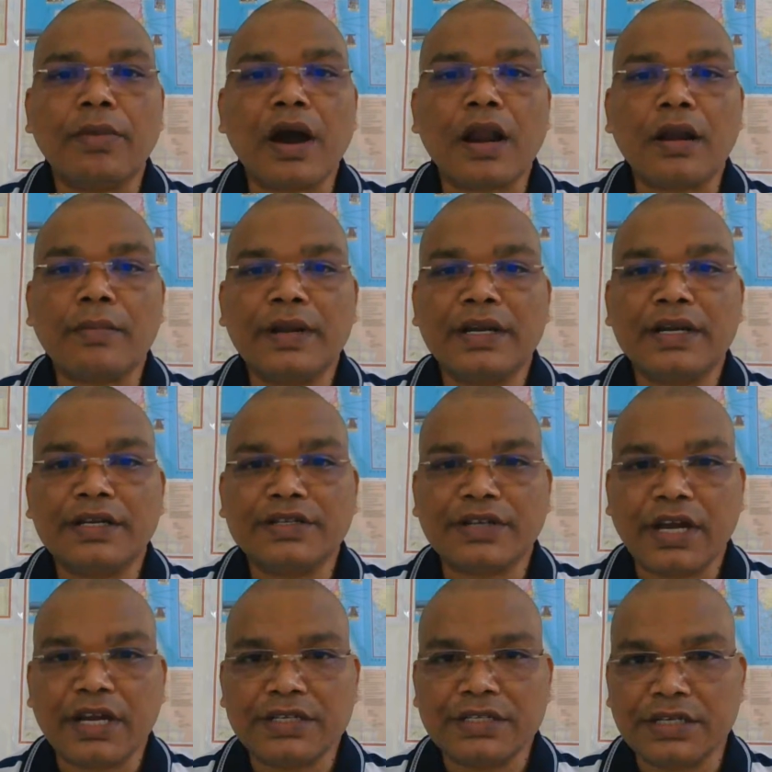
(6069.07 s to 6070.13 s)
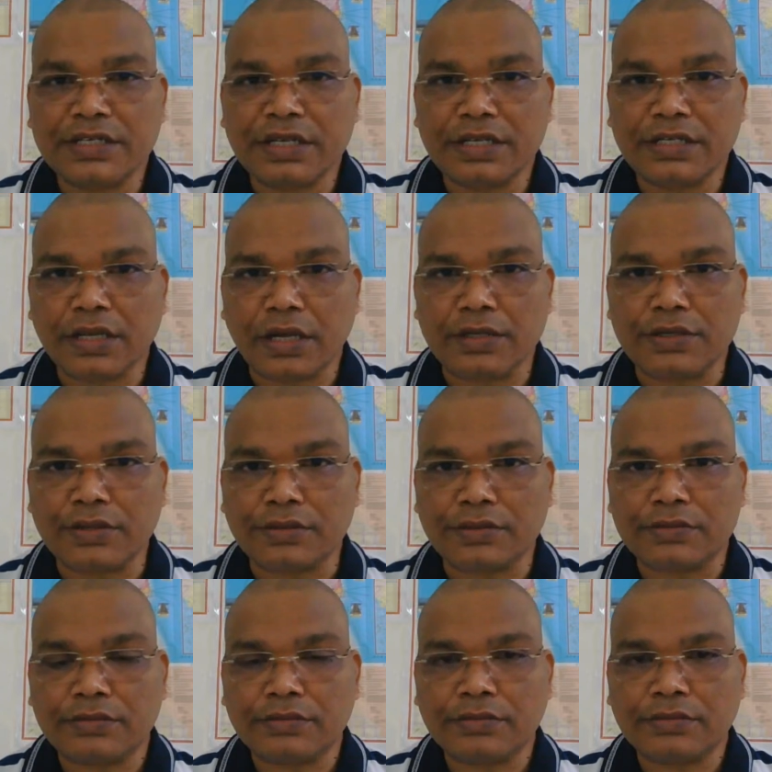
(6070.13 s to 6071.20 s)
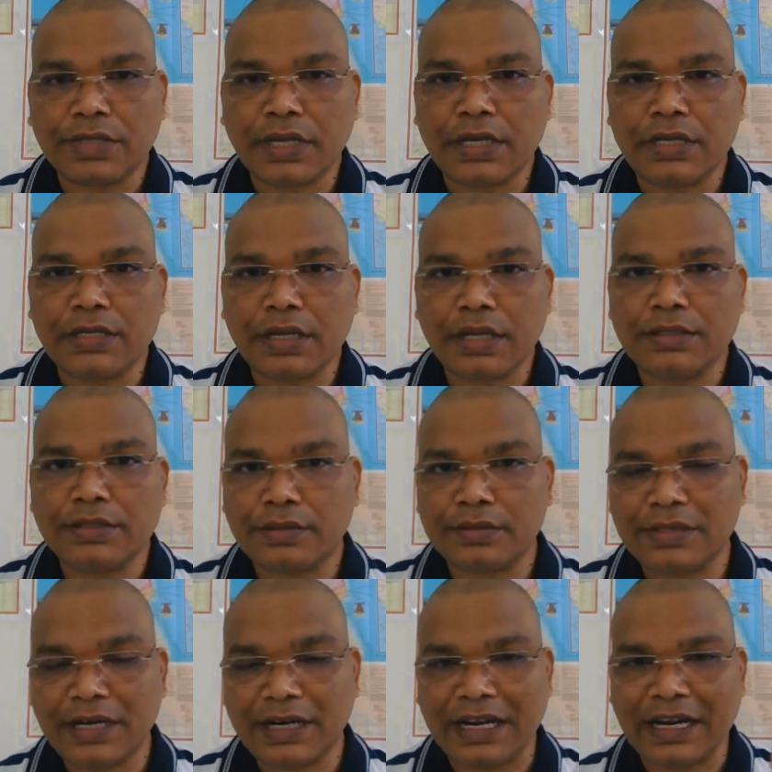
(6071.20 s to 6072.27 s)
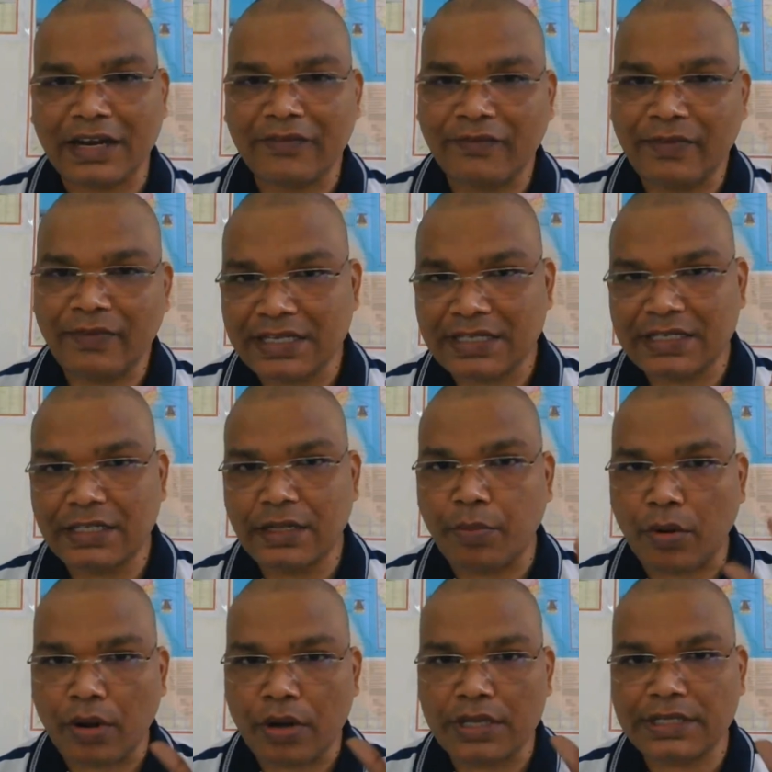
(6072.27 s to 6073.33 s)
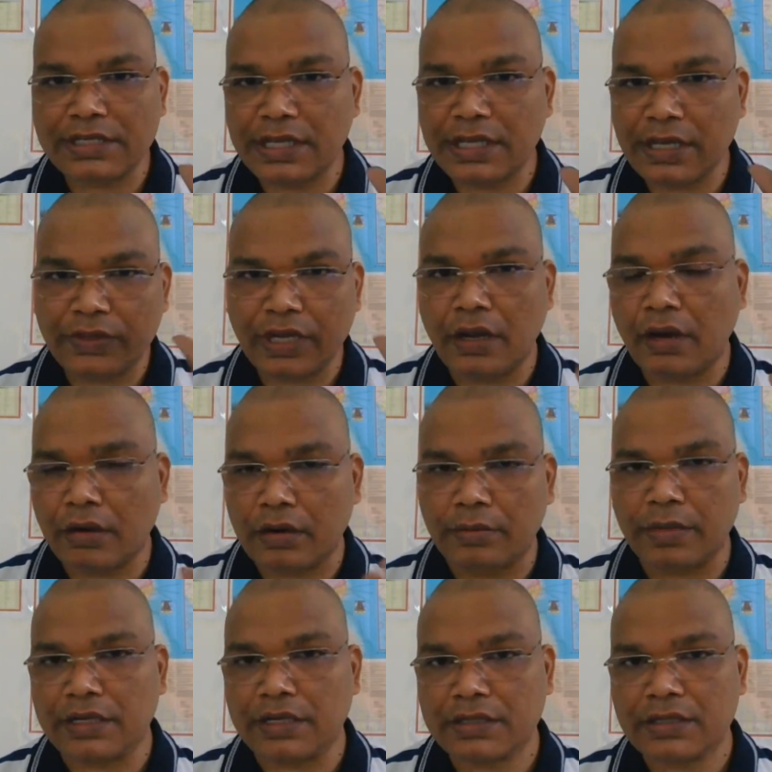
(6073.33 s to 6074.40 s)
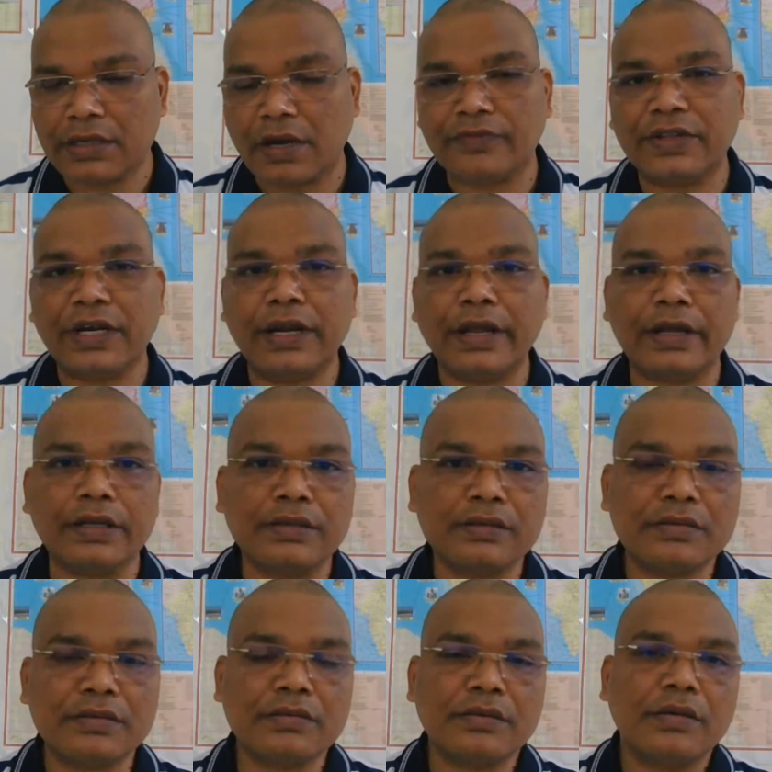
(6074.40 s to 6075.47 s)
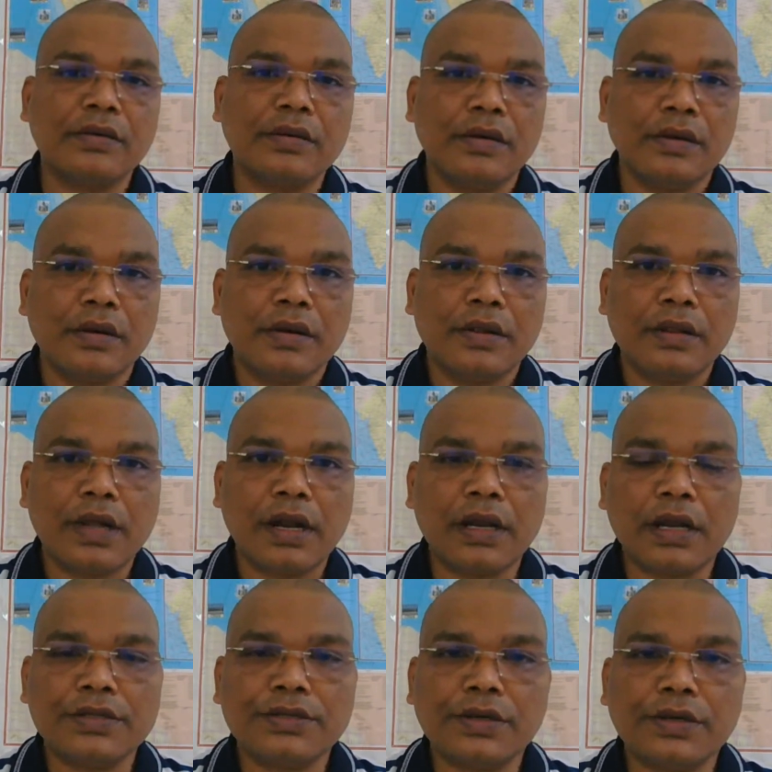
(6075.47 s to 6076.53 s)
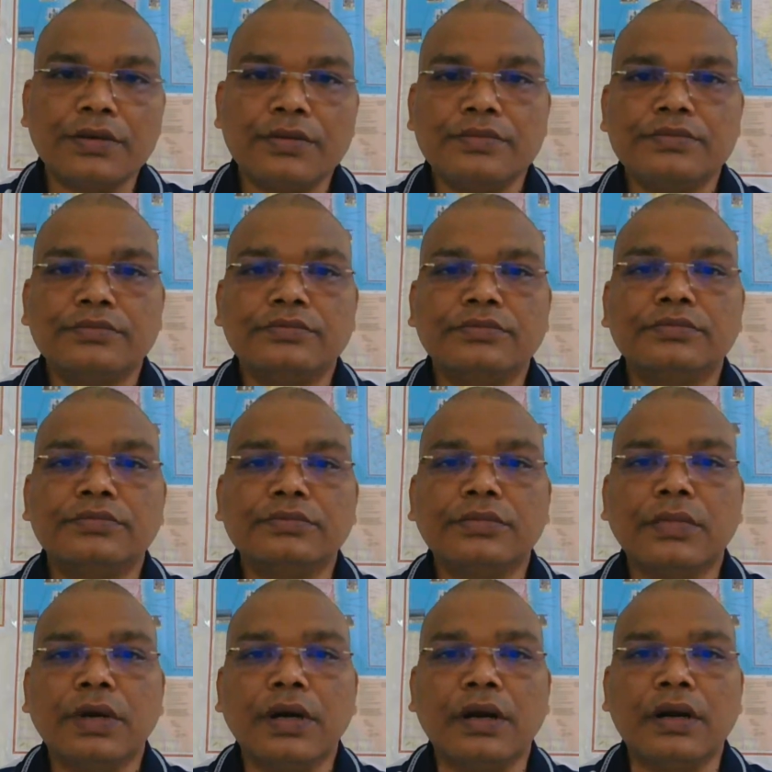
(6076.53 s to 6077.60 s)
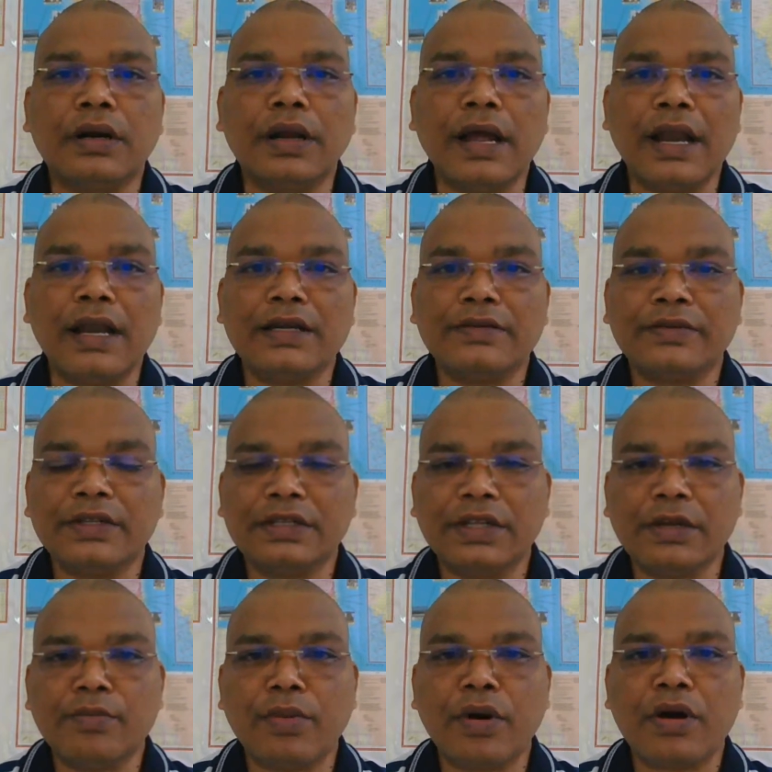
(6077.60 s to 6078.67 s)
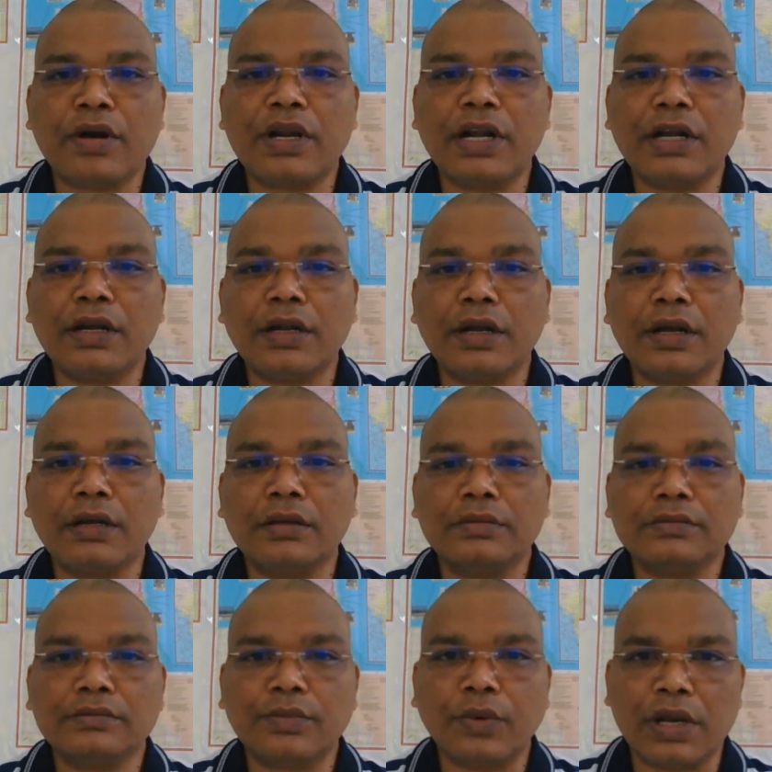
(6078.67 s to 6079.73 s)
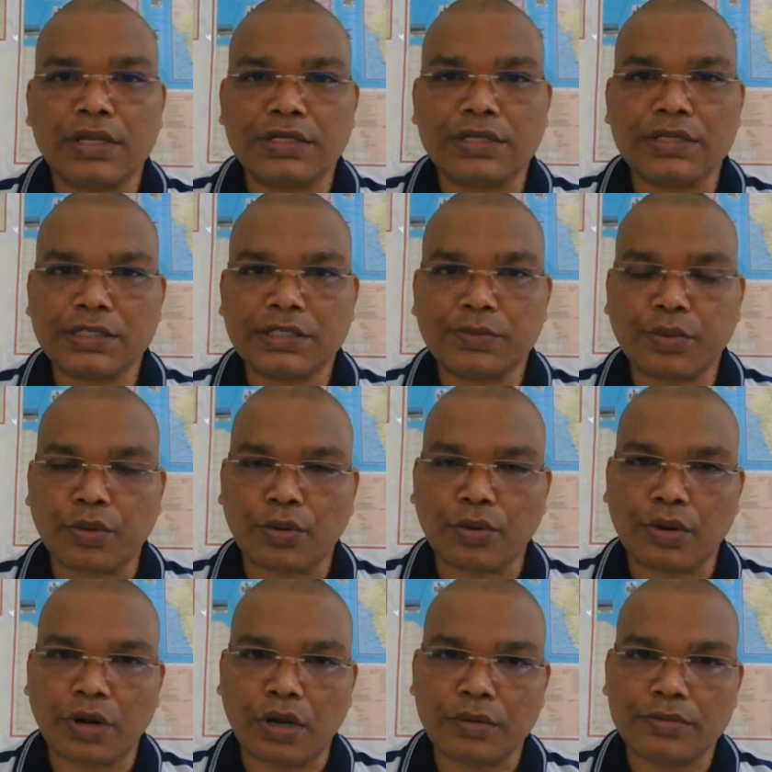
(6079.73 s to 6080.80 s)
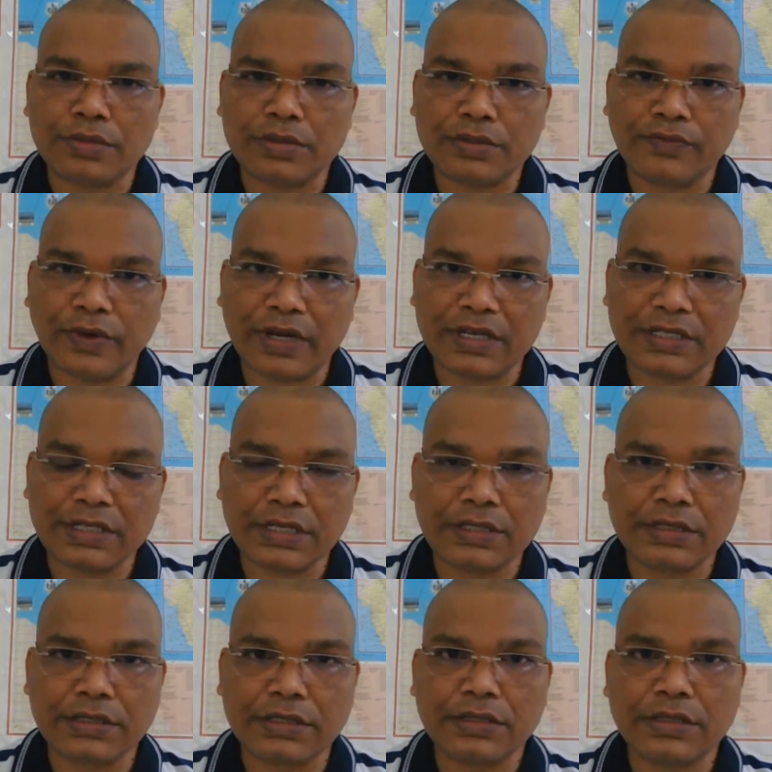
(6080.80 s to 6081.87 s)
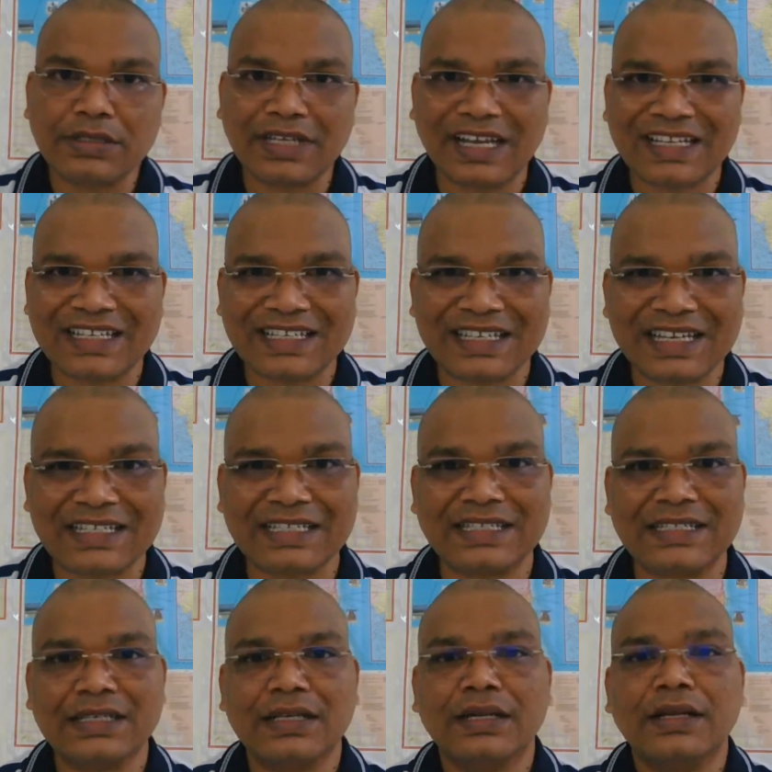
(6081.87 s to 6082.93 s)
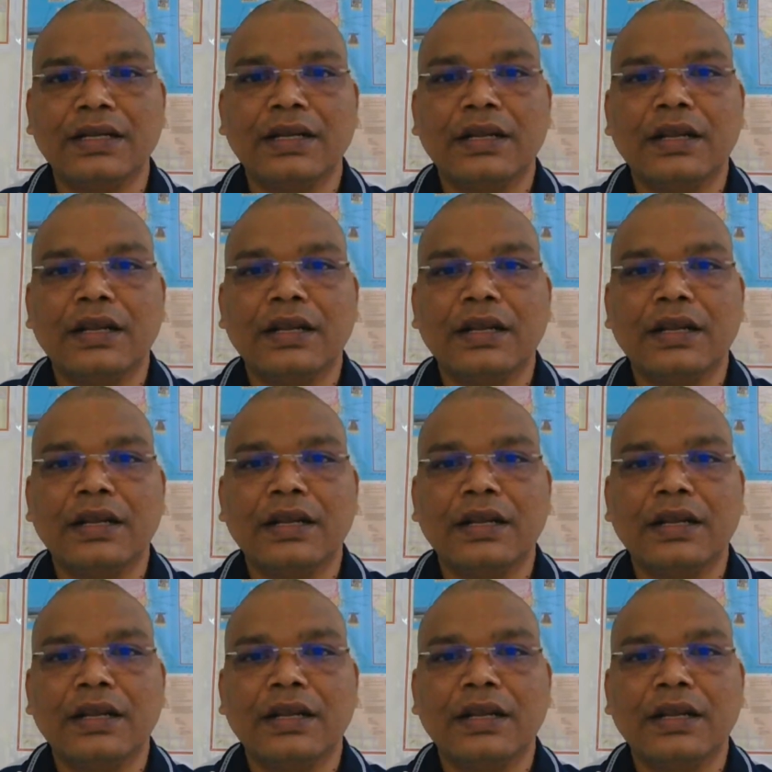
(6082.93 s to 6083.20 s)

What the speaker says: Parliament joint sessions also. That reflects the policy of the government of the day. That also dealt with important policies, programs, functions, success,